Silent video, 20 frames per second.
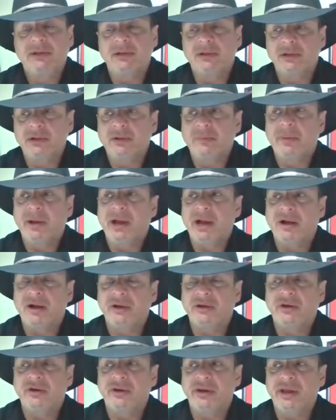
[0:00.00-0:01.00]
Look back
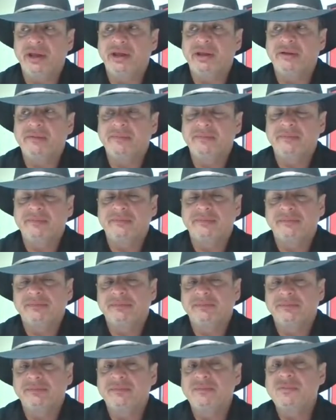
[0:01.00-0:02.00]
on your day.
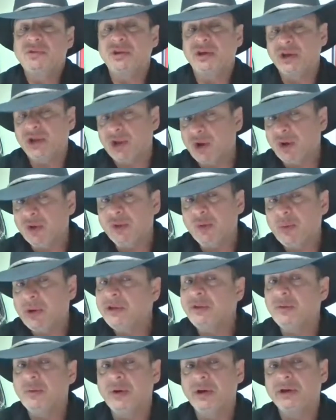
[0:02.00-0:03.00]
Did it go the way
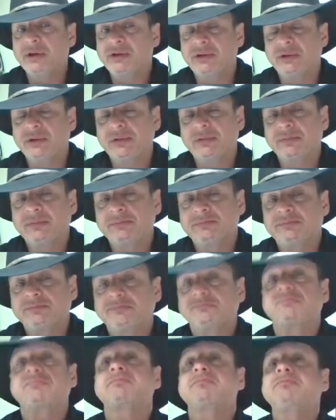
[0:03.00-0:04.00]
you wanted to?
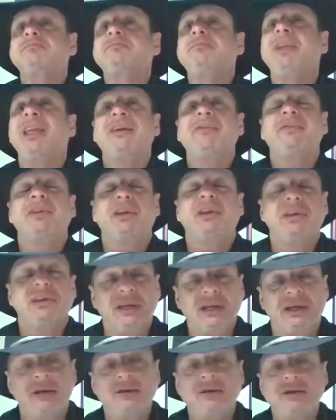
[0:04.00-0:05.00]
If it
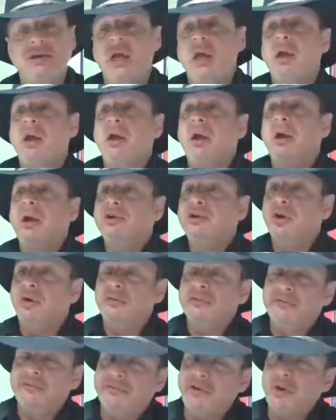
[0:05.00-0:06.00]
didn't,
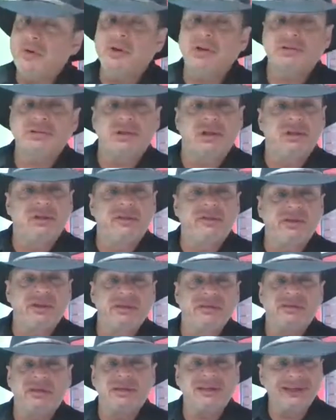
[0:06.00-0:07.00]
don't focus on the
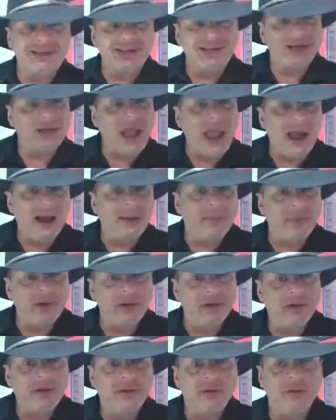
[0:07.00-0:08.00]
things that didn't
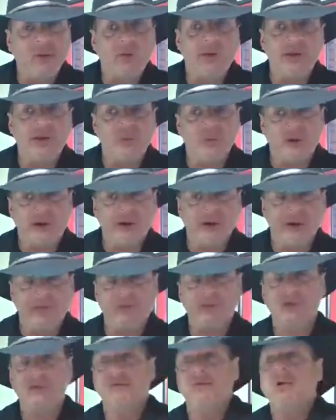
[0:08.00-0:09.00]
happen the way you wanted
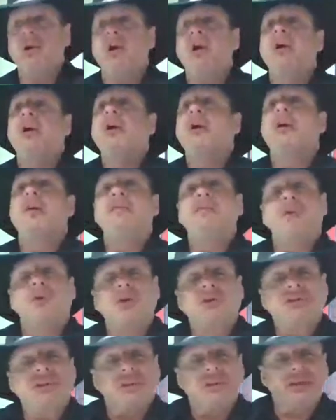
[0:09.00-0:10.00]
them to.
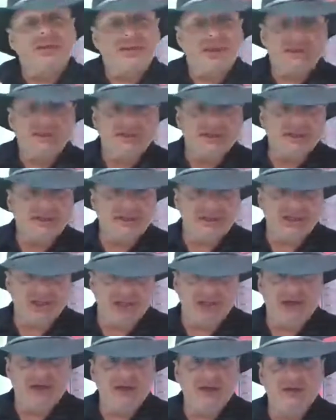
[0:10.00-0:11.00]
Focus on the things that
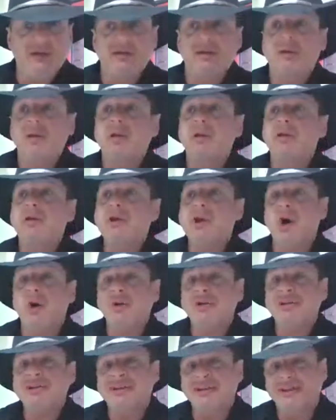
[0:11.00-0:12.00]
did.
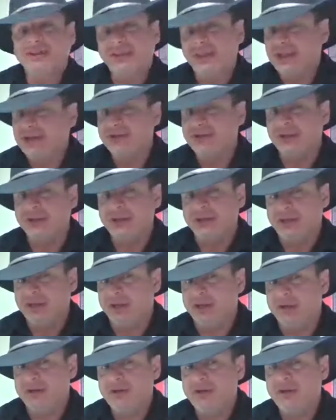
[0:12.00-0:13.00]
Notice the things that
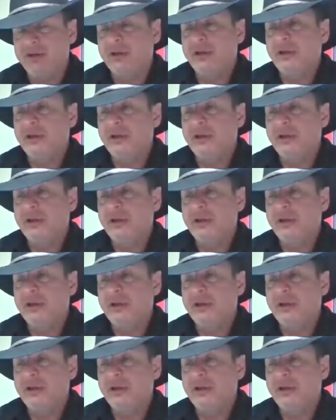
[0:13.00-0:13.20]
didn't.